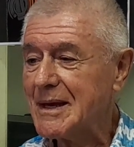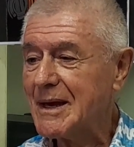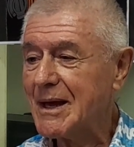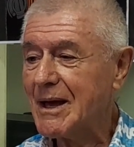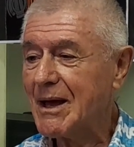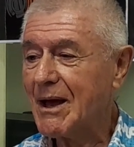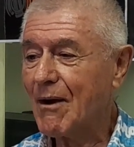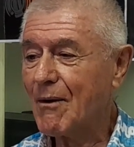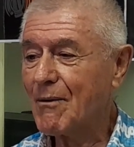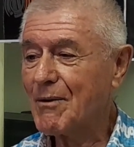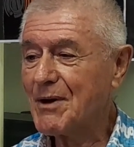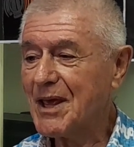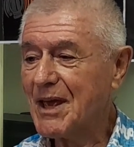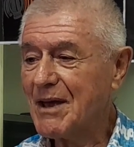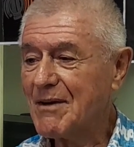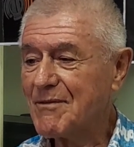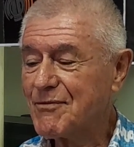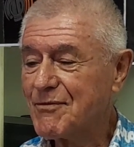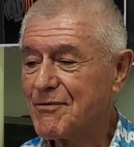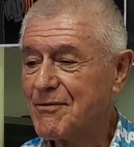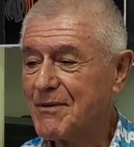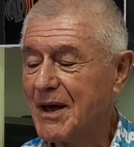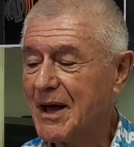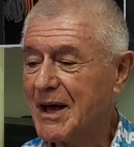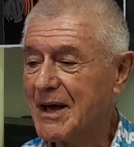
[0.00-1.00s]

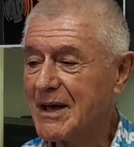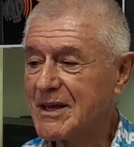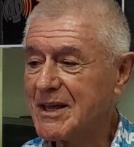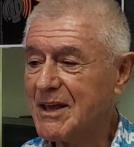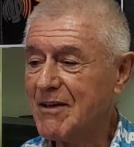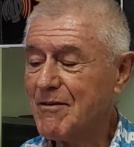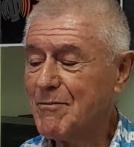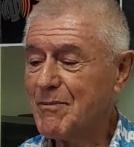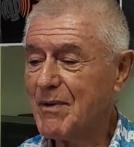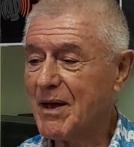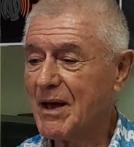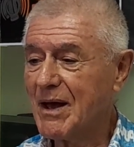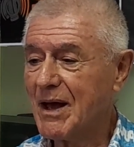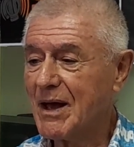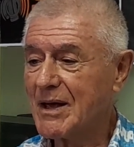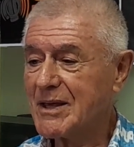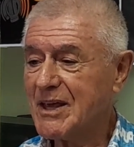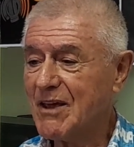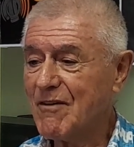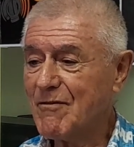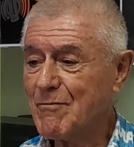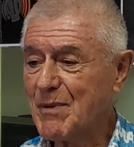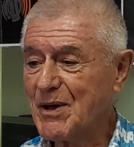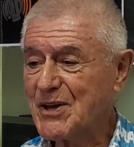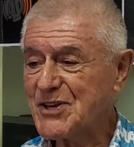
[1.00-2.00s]
I
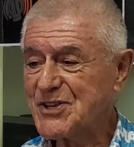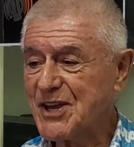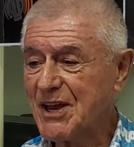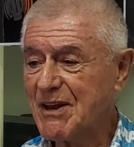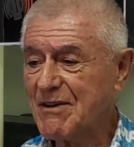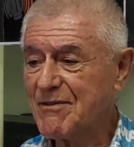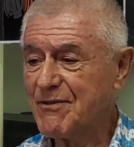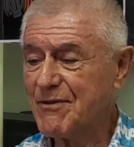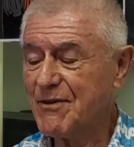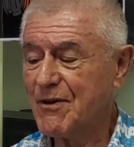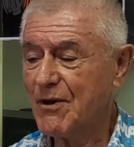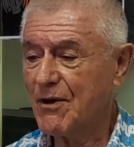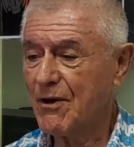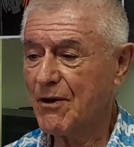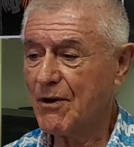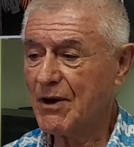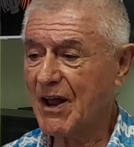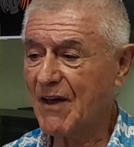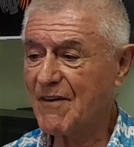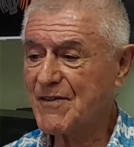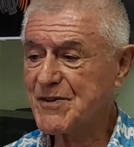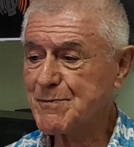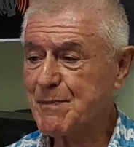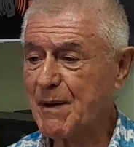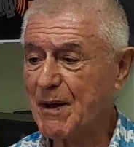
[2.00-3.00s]
gave myself a
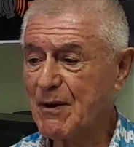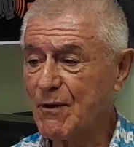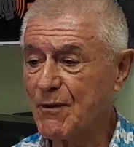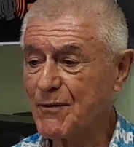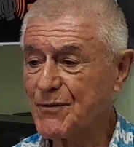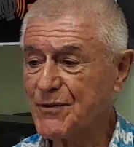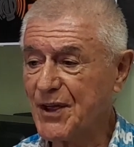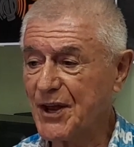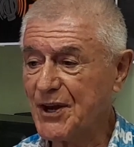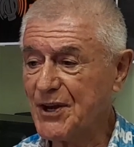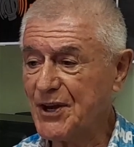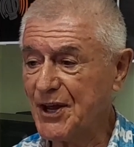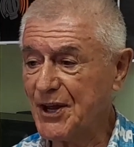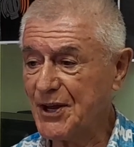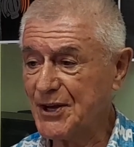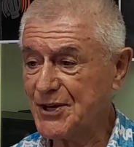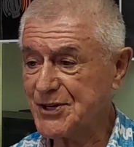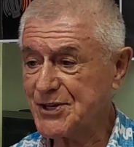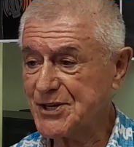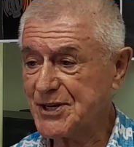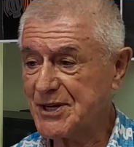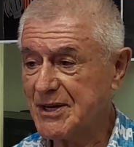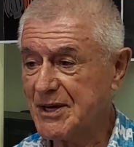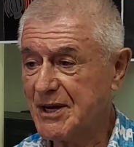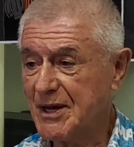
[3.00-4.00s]
lifespan of 10
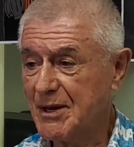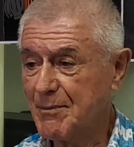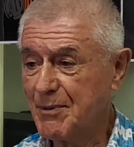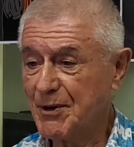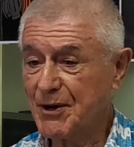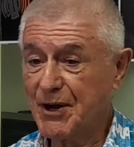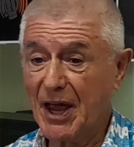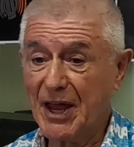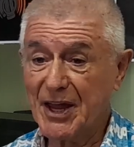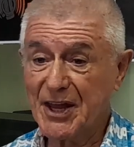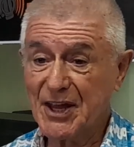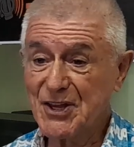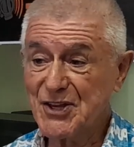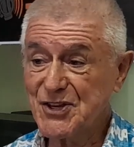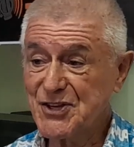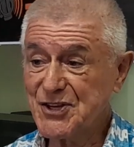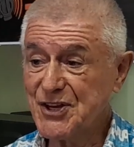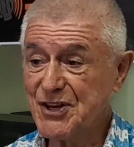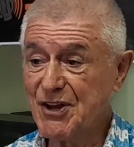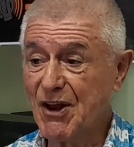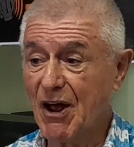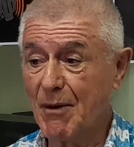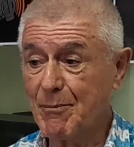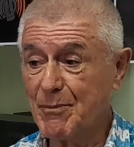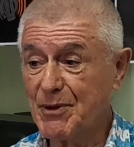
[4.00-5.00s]
years. Because I can see
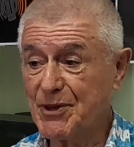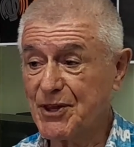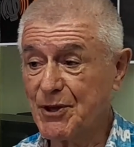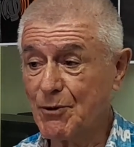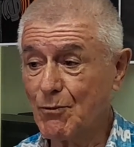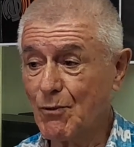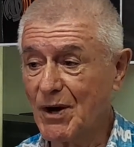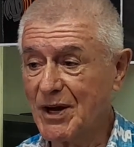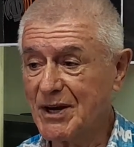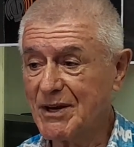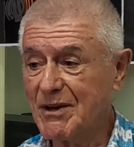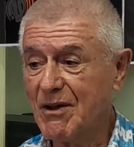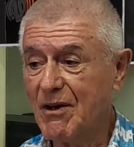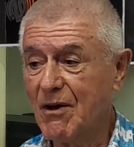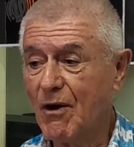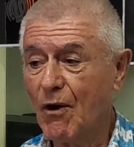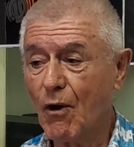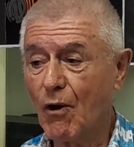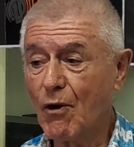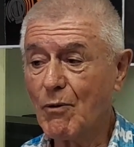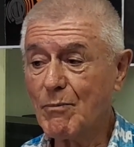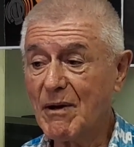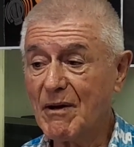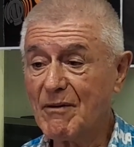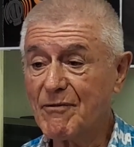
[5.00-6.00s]
now I'm 81, a
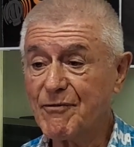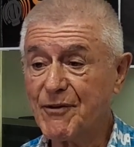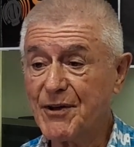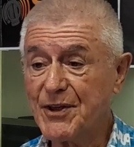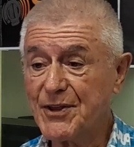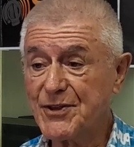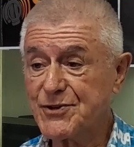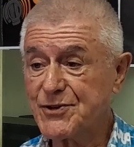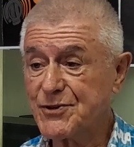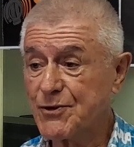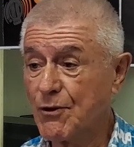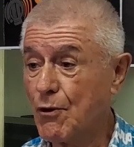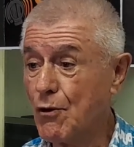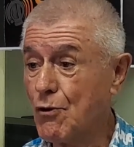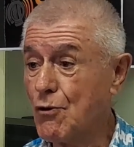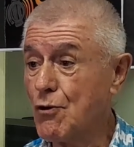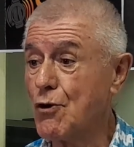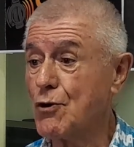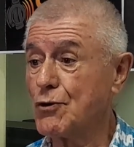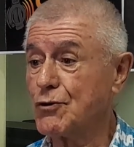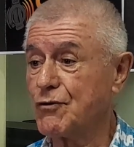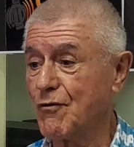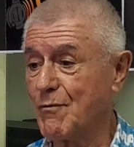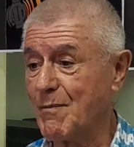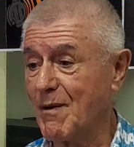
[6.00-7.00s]

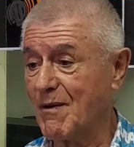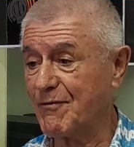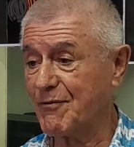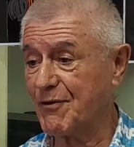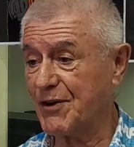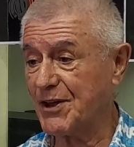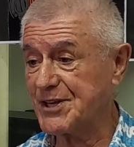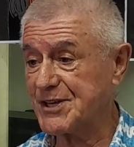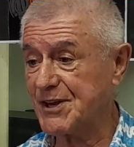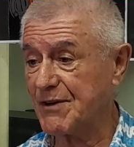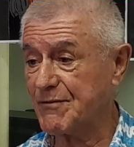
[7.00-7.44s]
lot of my friends have